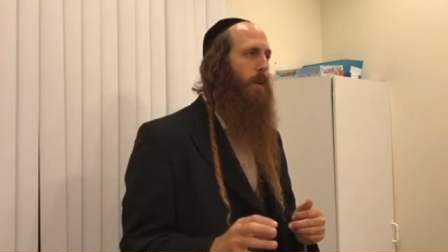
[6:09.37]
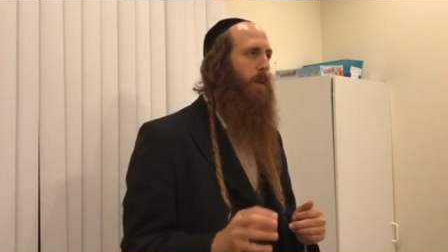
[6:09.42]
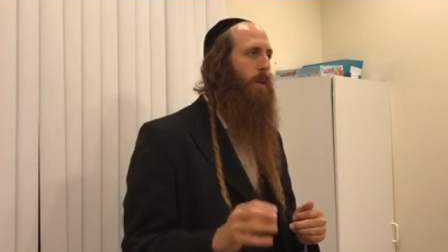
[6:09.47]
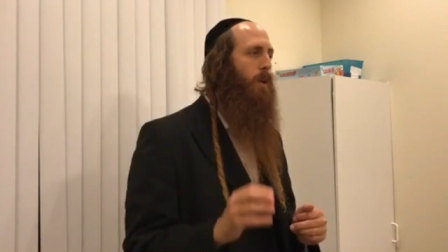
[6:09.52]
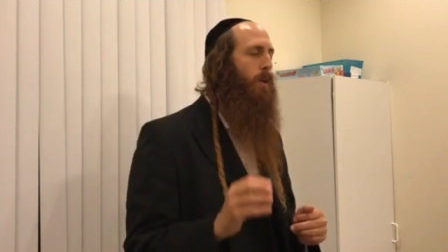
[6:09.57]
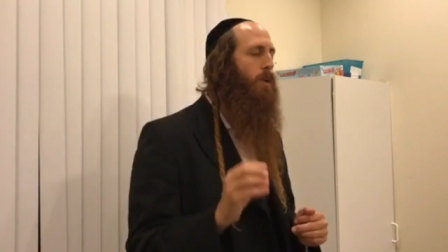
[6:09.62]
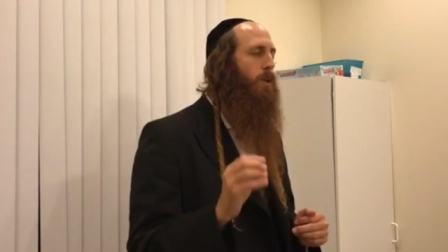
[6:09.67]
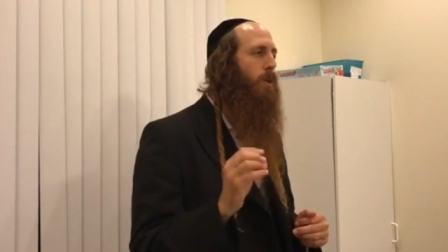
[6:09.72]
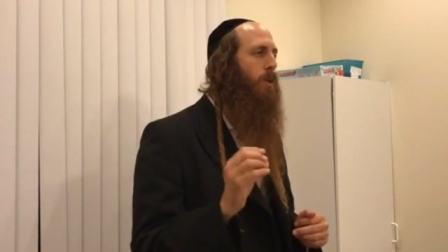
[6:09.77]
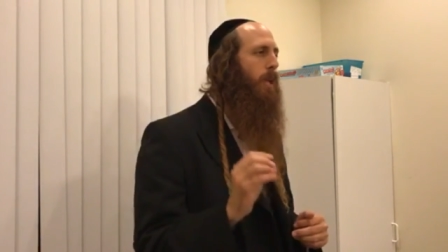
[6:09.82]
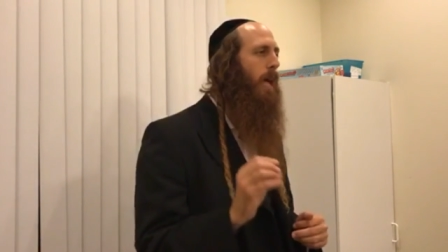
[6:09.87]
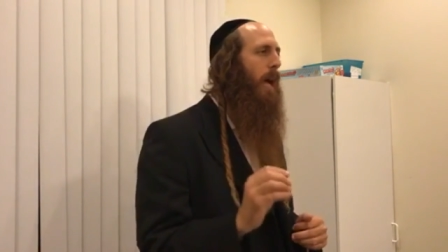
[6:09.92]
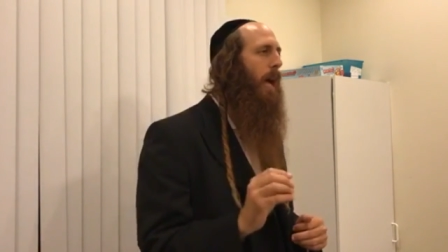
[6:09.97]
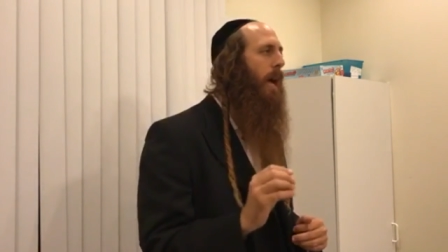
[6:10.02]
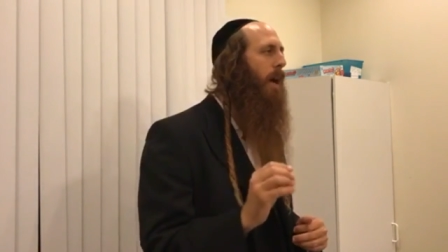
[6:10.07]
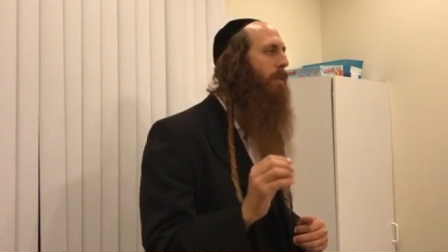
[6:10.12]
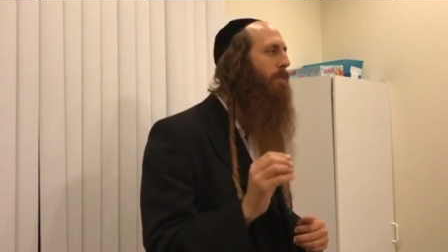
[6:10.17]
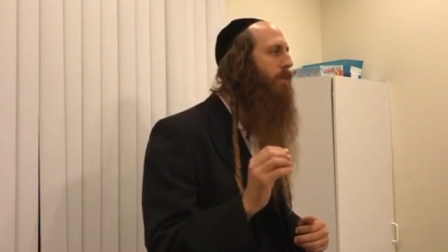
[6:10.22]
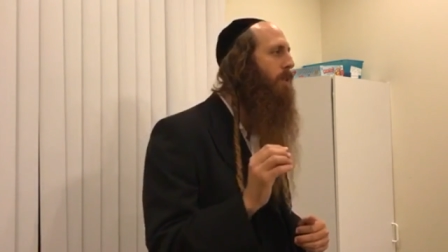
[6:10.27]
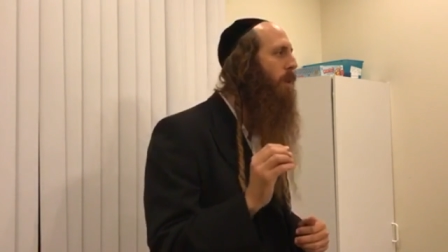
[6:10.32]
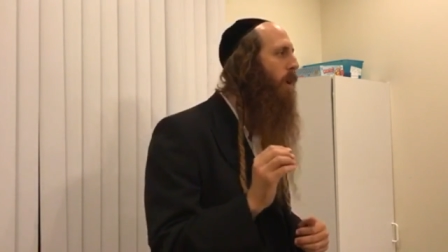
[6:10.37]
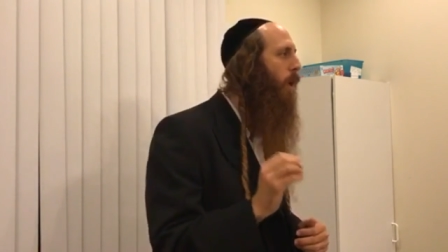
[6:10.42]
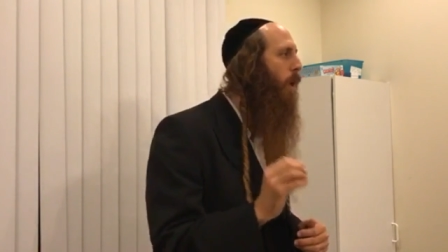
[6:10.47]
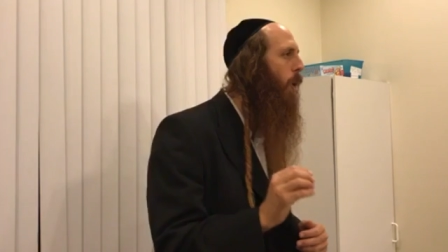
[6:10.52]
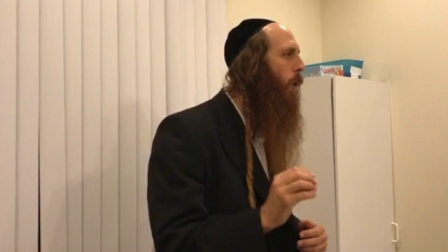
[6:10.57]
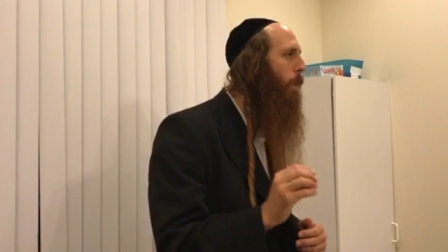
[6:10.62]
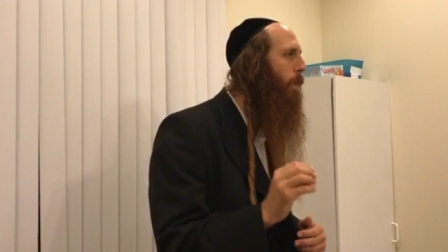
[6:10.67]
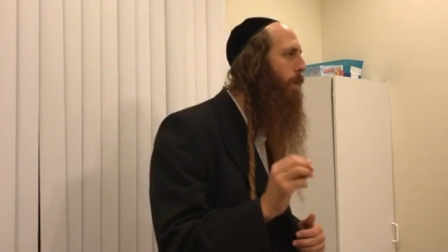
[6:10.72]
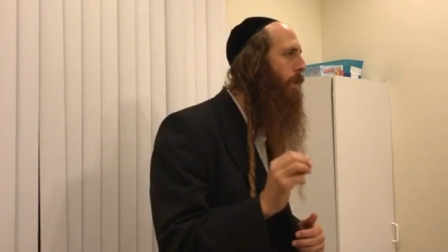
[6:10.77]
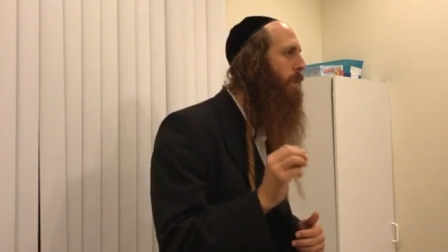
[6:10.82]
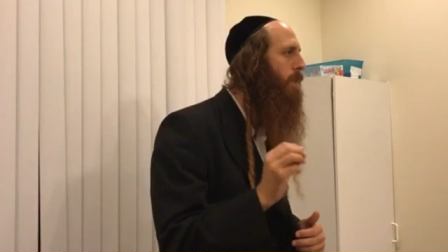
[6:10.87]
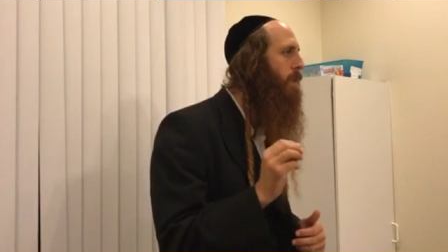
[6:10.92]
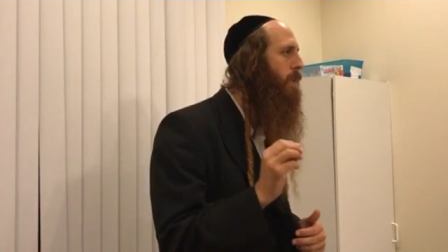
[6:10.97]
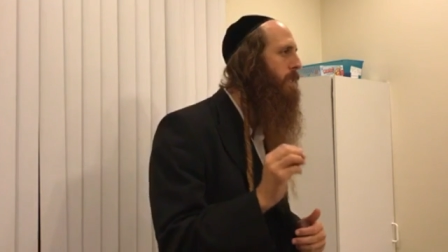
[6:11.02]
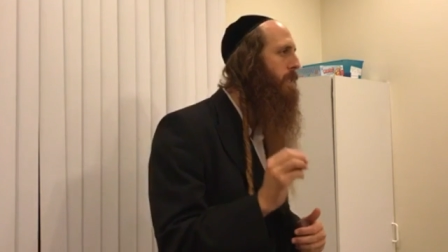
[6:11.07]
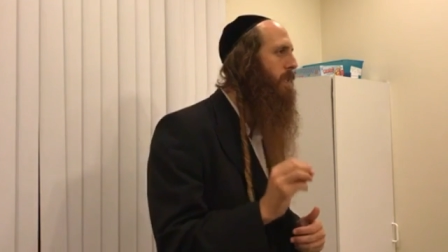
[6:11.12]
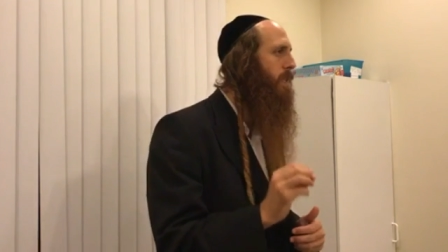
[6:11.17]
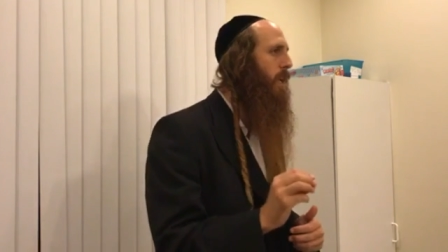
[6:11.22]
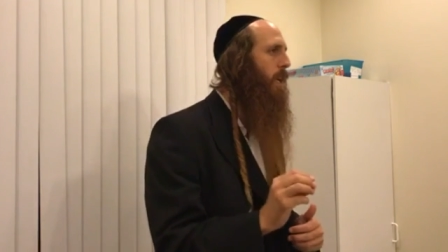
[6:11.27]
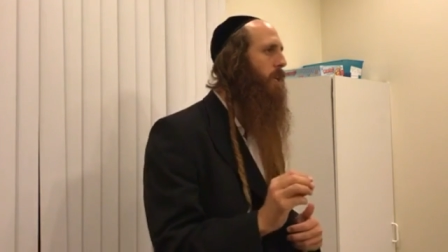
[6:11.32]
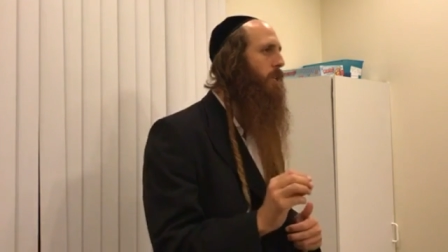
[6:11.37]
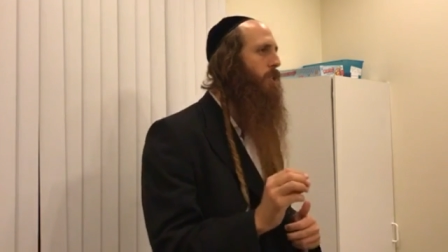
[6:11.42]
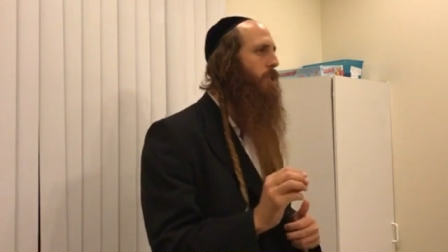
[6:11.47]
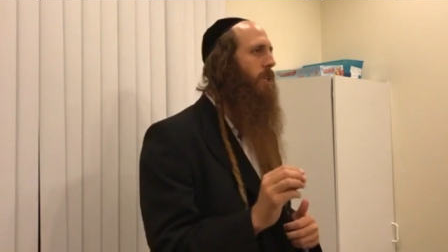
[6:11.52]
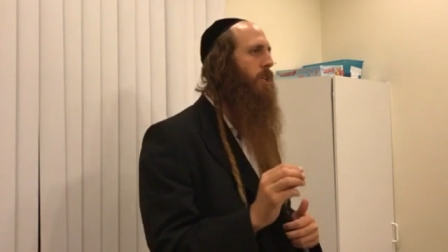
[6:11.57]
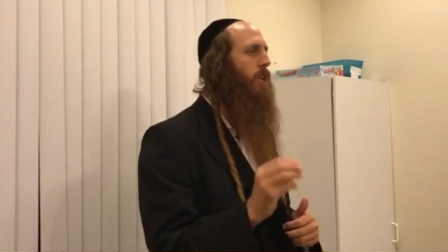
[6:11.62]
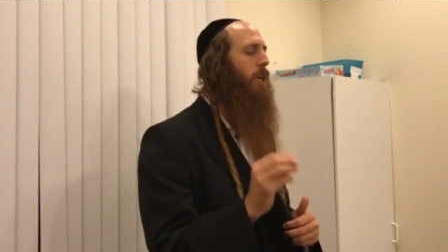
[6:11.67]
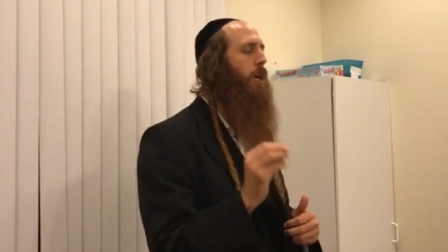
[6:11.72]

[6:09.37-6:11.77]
You should have an open discussion,